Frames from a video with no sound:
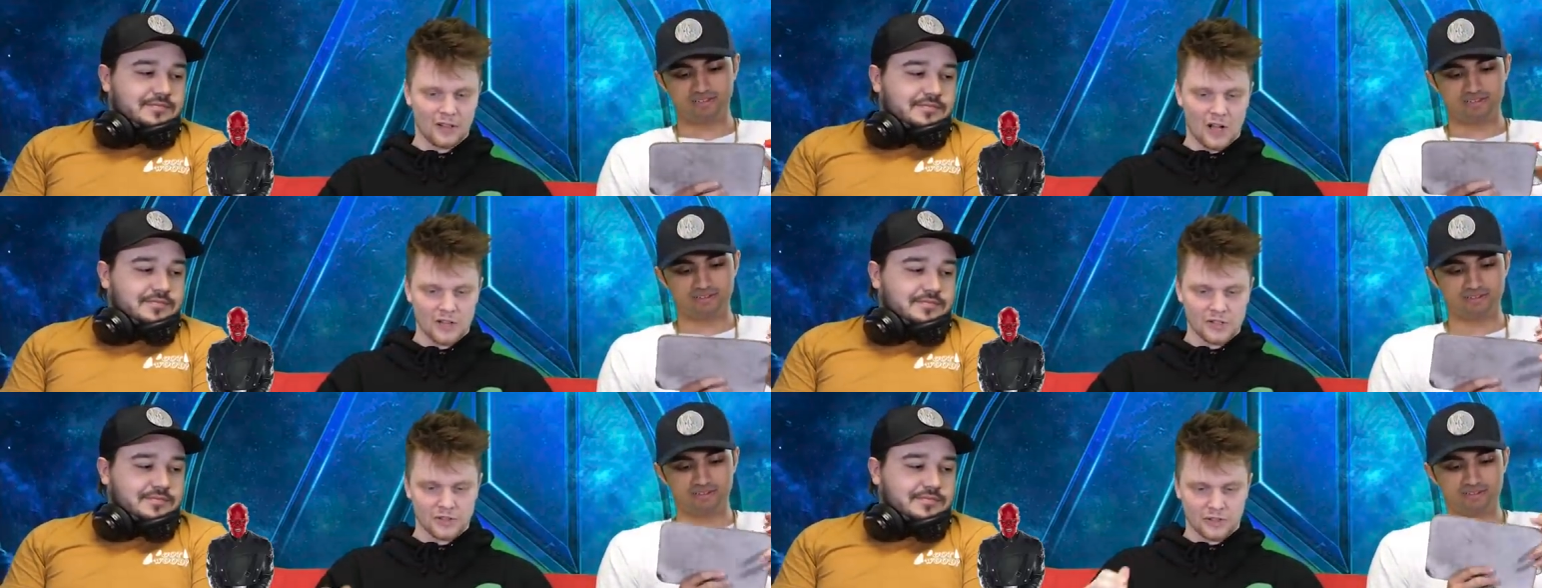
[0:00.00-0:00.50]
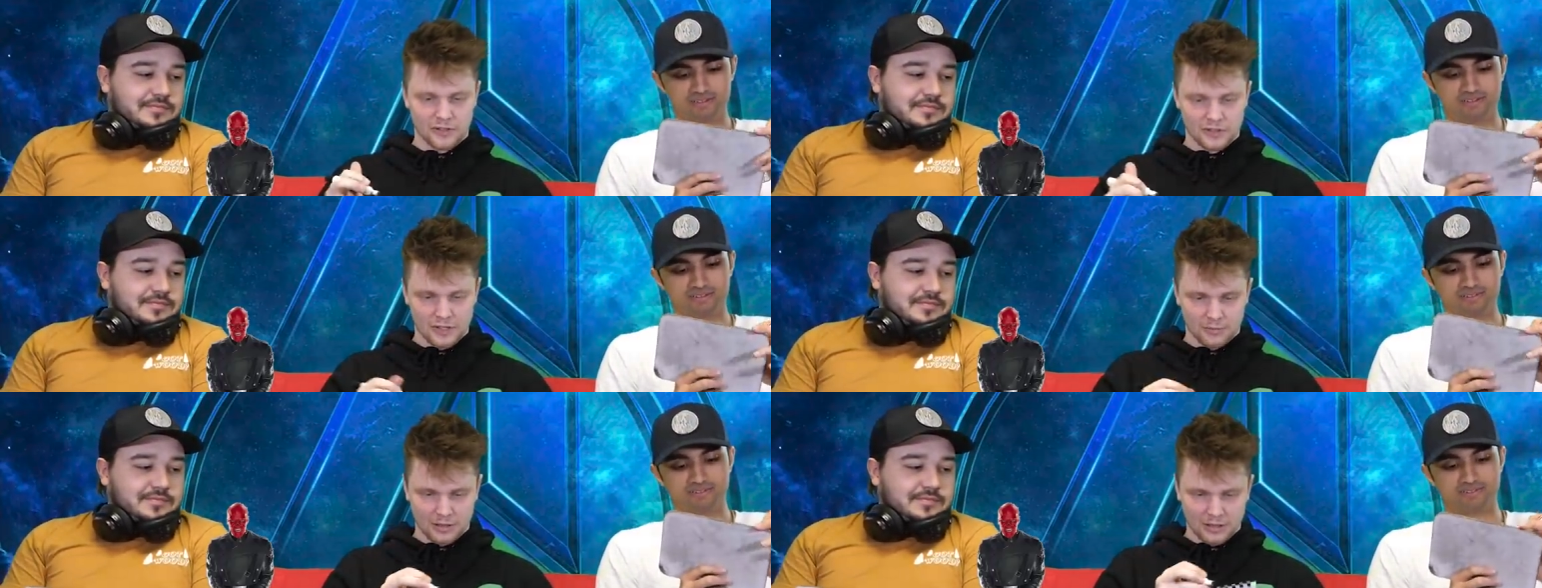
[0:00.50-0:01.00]
Speaker 1: Lausner or
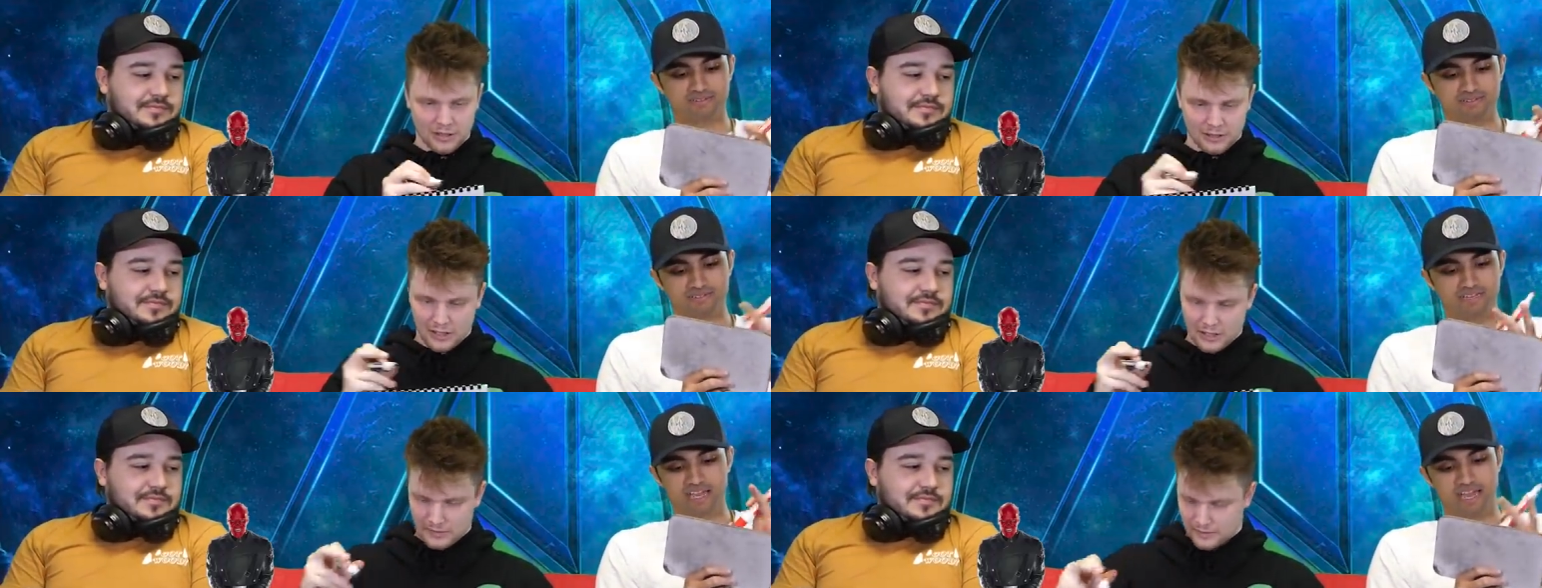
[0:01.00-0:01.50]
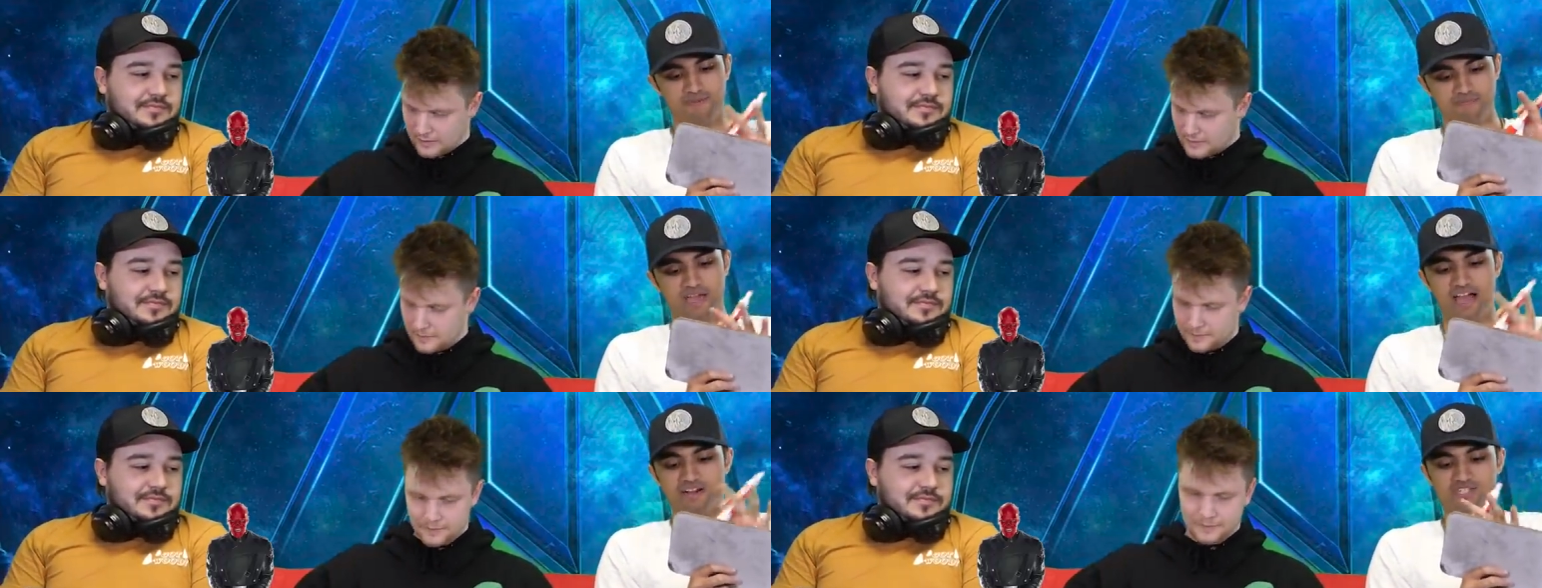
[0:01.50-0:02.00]
something like that. Yeah,
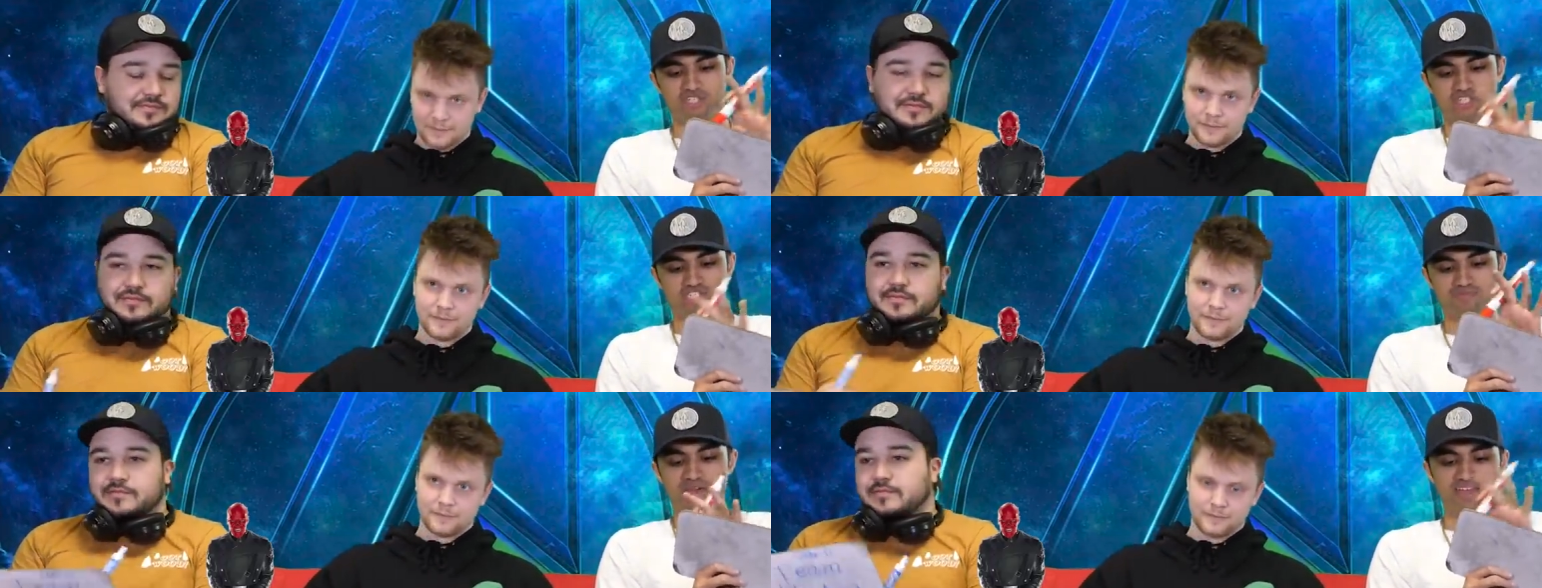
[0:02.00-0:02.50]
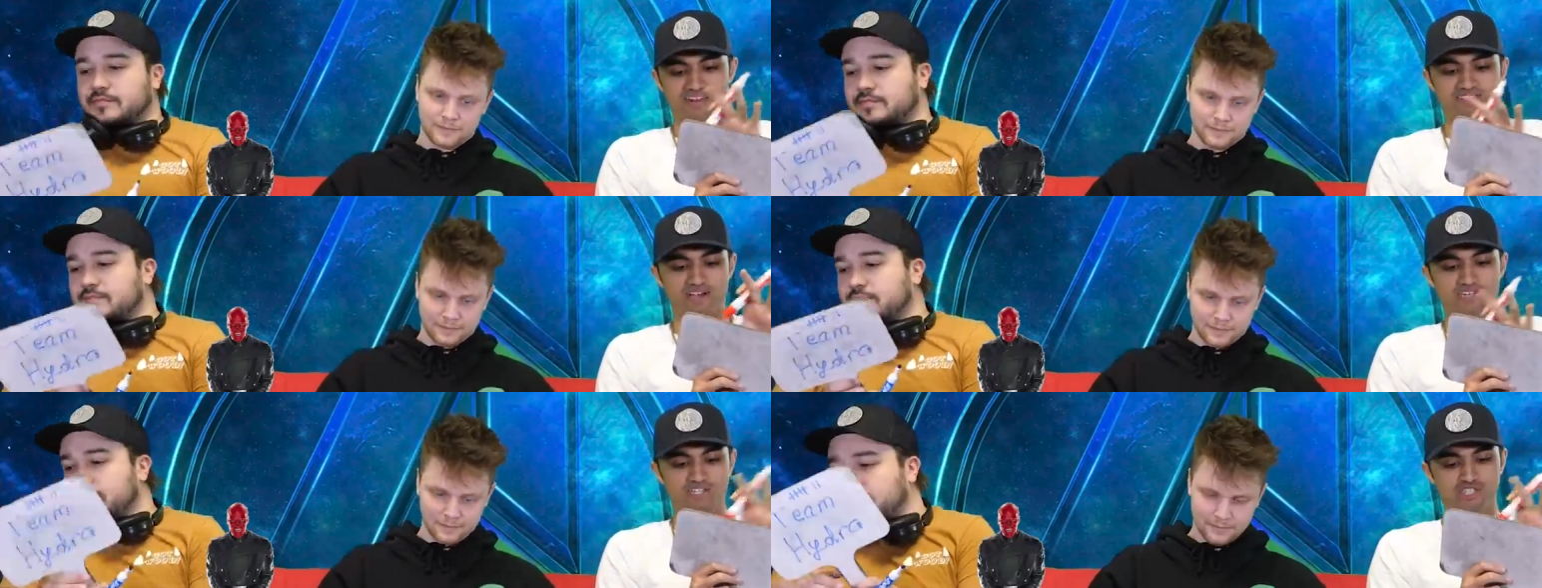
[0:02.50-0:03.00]
I heard Schmidt and
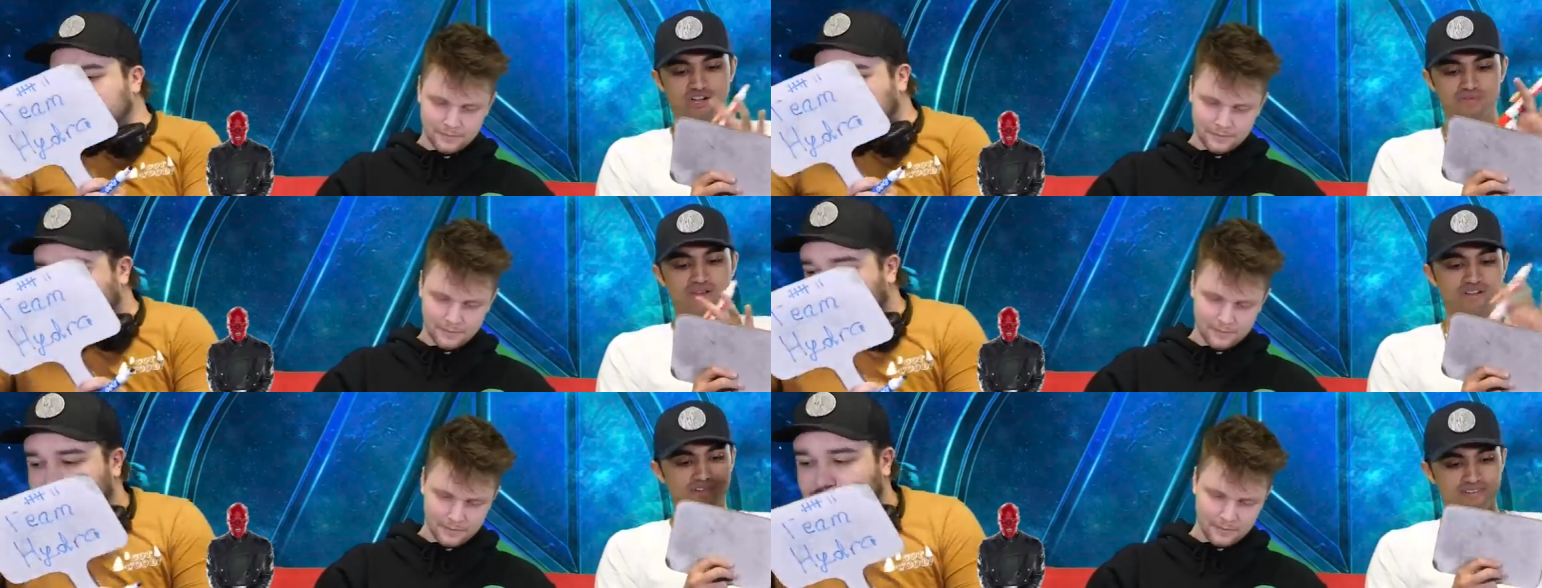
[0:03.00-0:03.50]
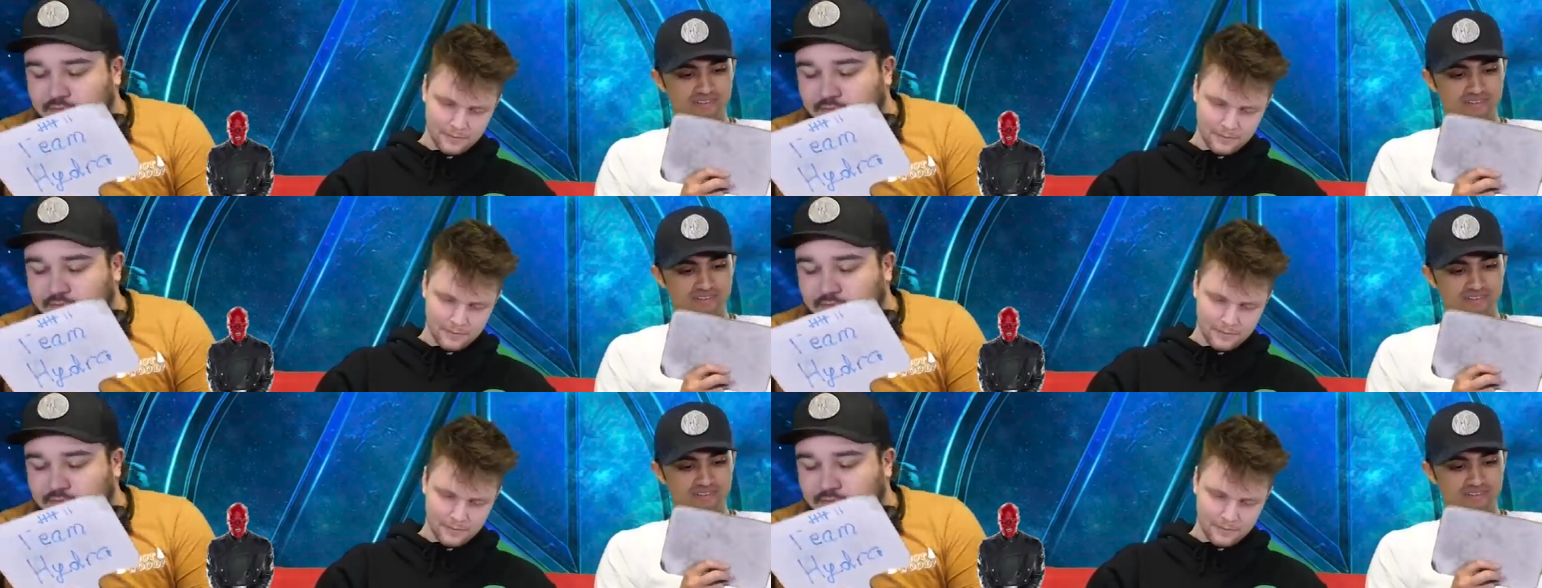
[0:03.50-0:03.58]
thought German.